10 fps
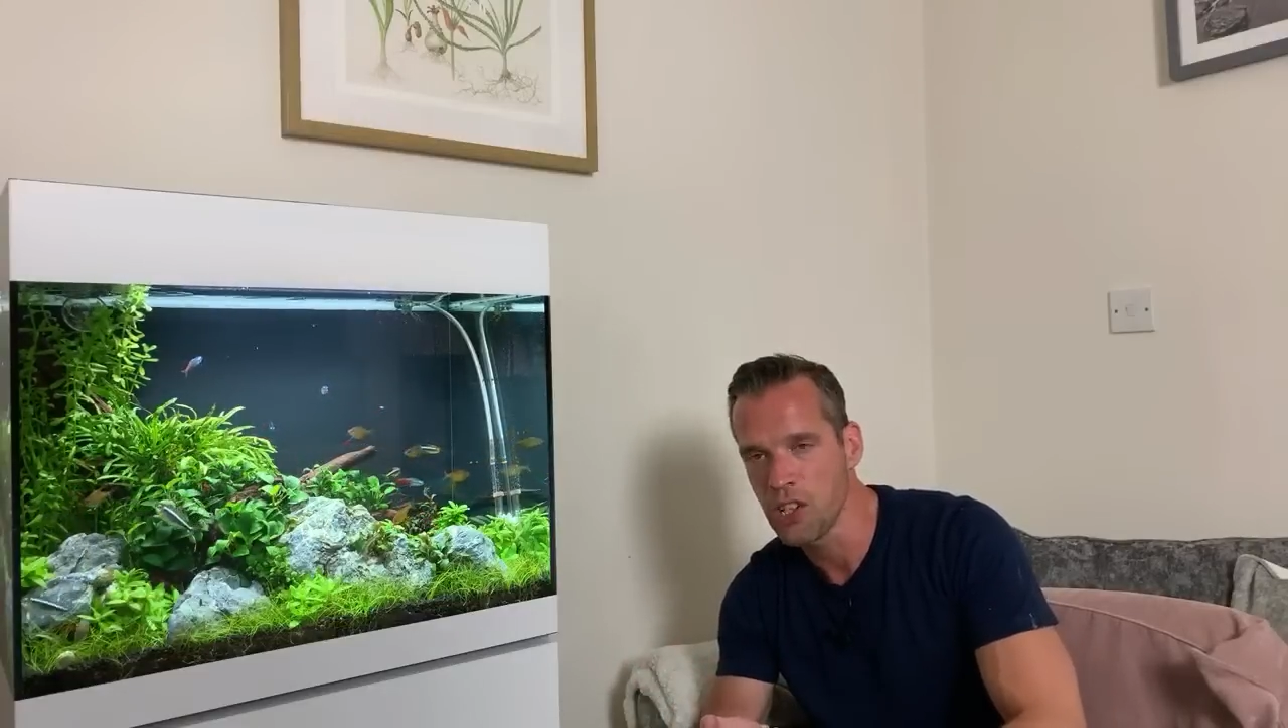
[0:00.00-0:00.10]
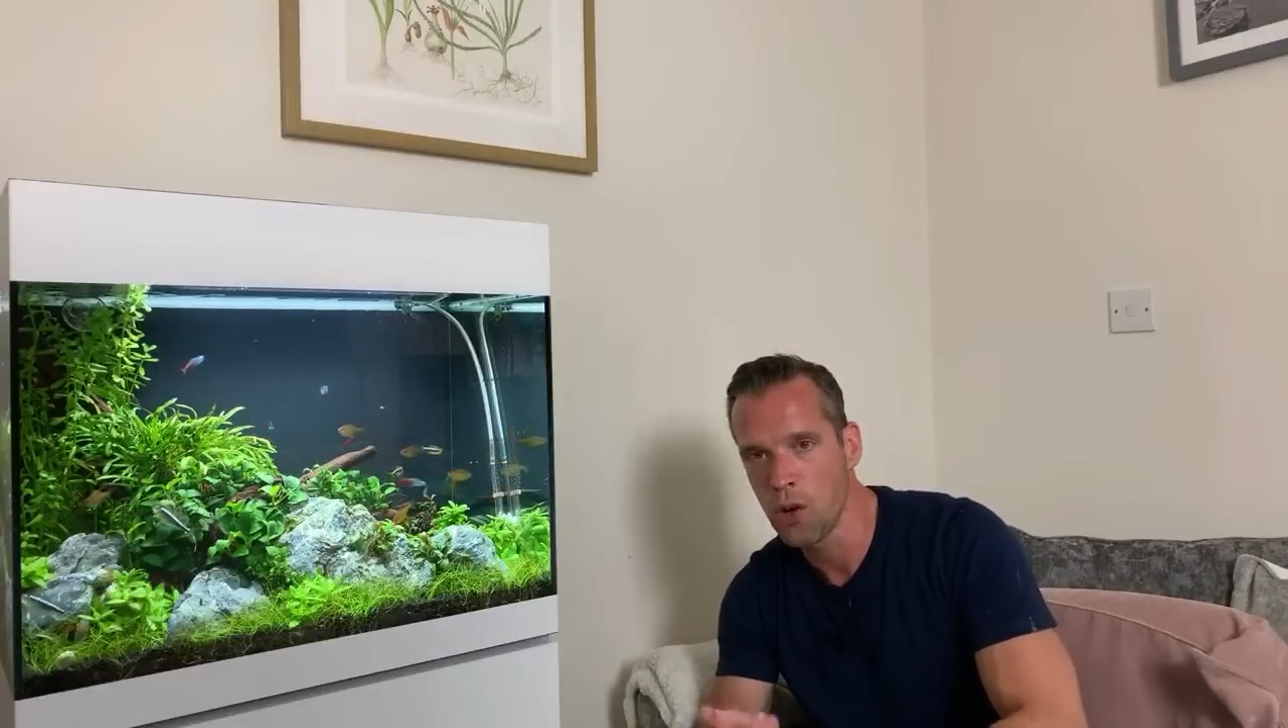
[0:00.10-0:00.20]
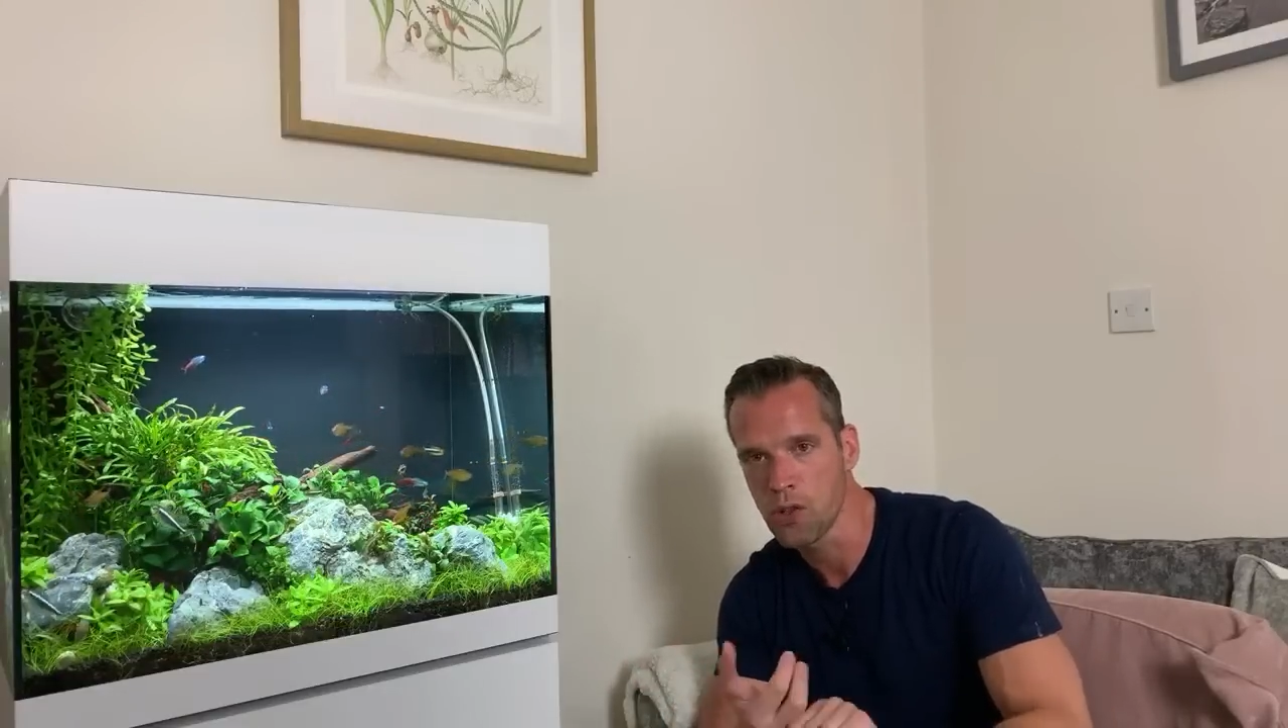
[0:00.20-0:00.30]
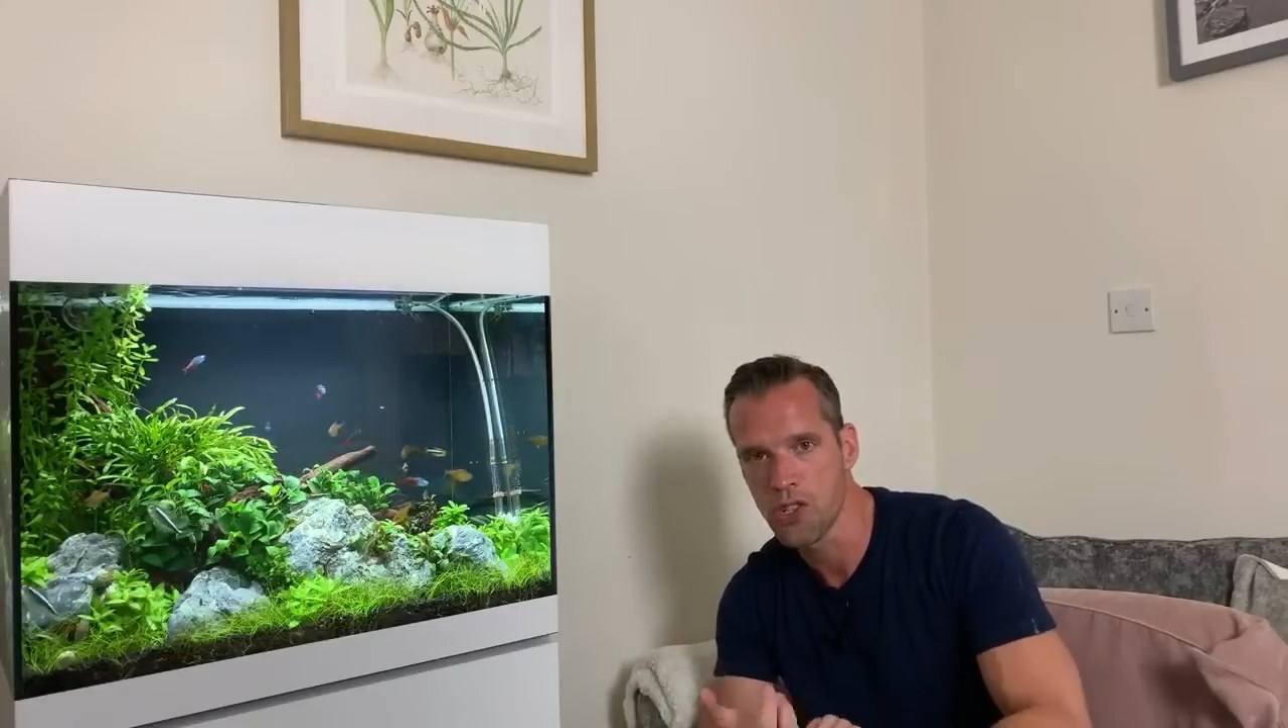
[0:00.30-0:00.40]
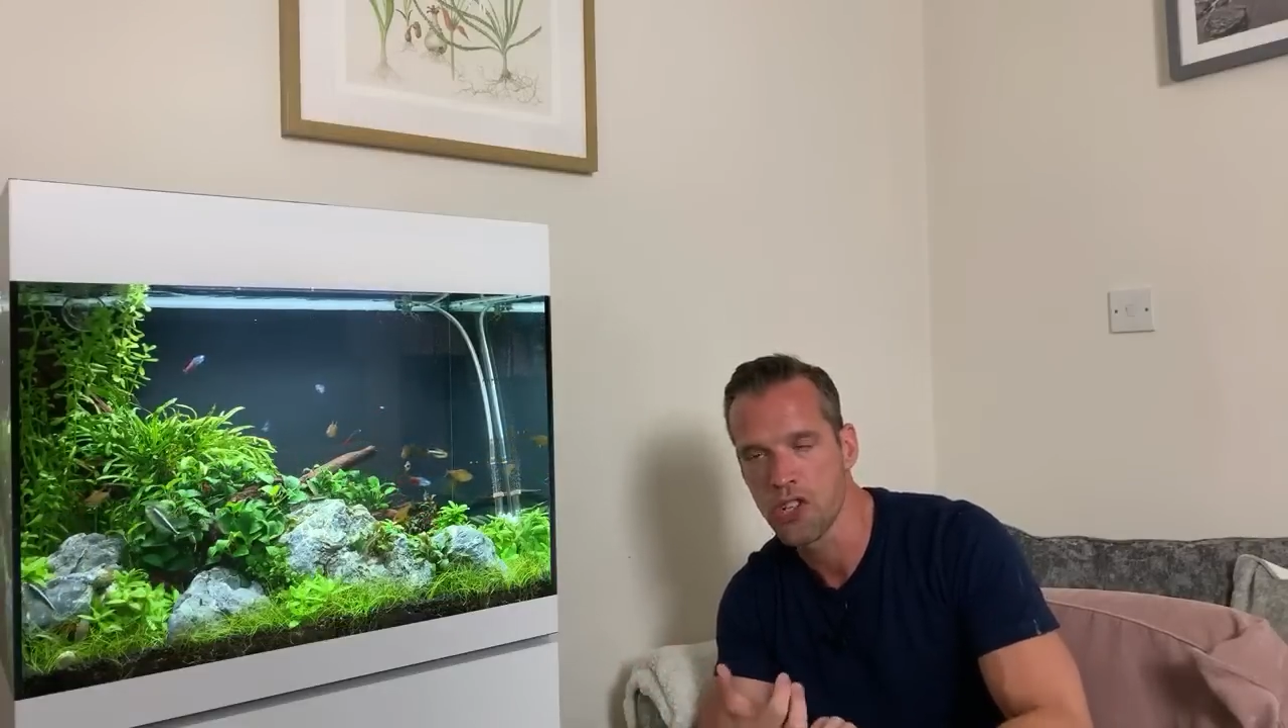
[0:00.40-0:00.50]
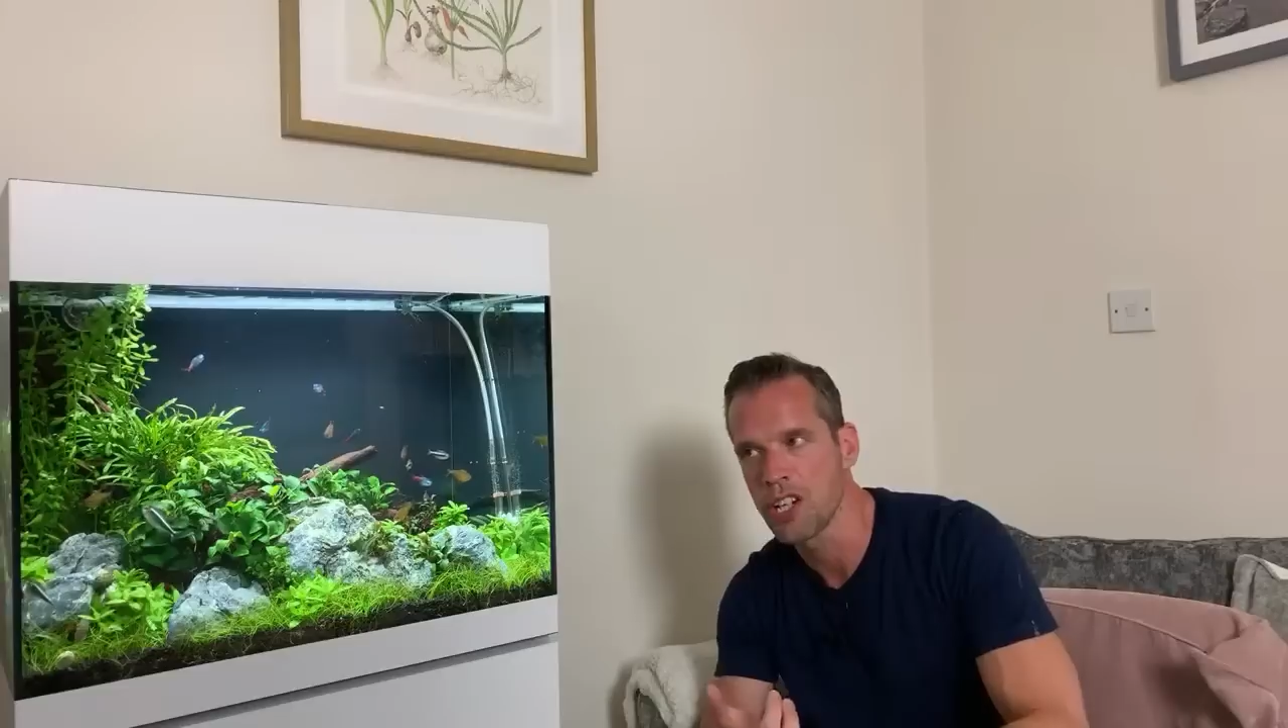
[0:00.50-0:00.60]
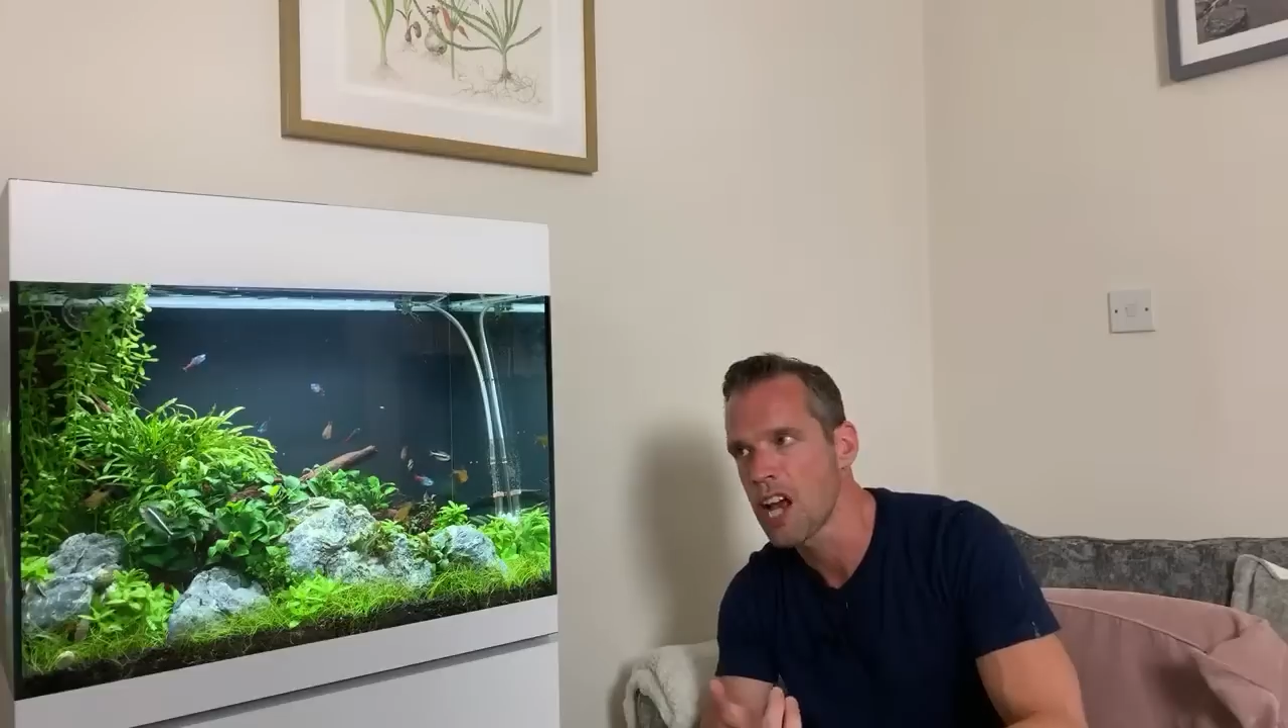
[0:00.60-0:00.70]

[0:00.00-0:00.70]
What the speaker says: oxygen